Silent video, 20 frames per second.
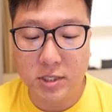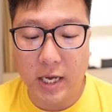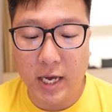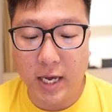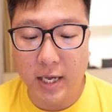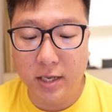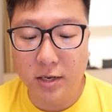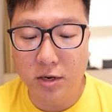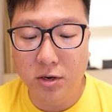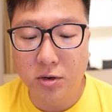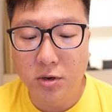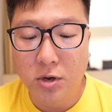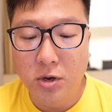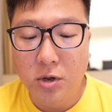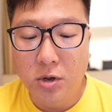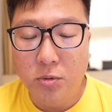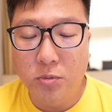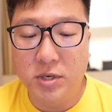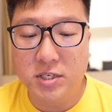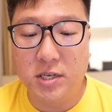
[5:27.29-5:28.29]
higher,
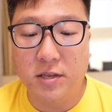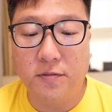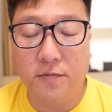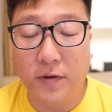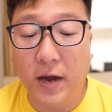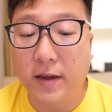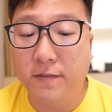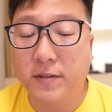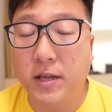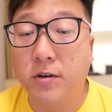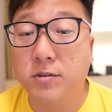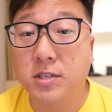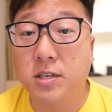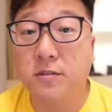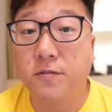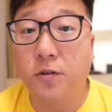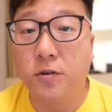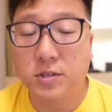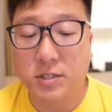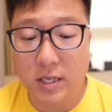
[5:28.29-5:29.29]
which is
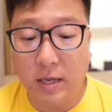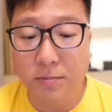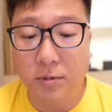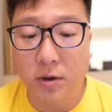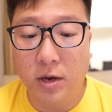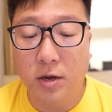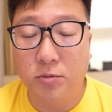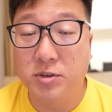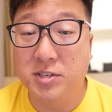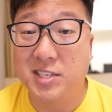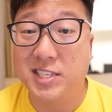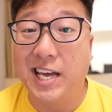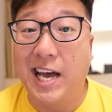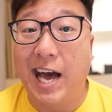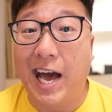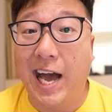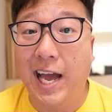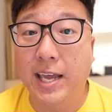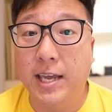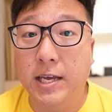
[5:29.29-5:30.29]
5,000 for Sableye, which is the
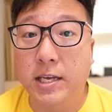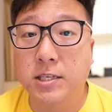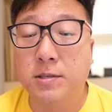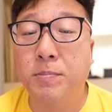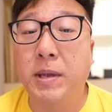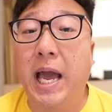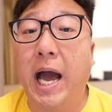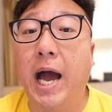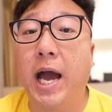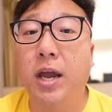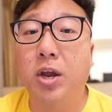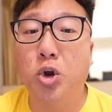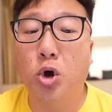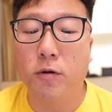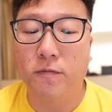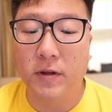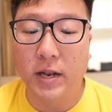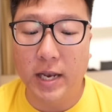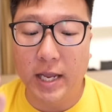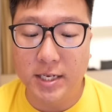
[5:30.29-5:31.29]
highest behind
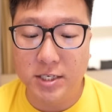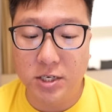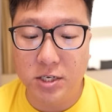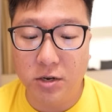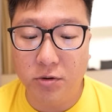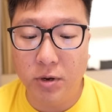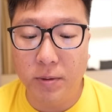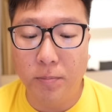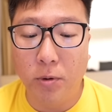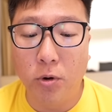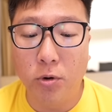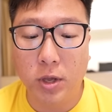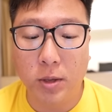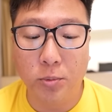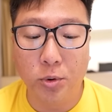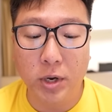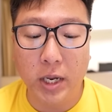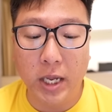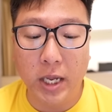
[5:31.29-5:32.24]
of a legendary Pokemon,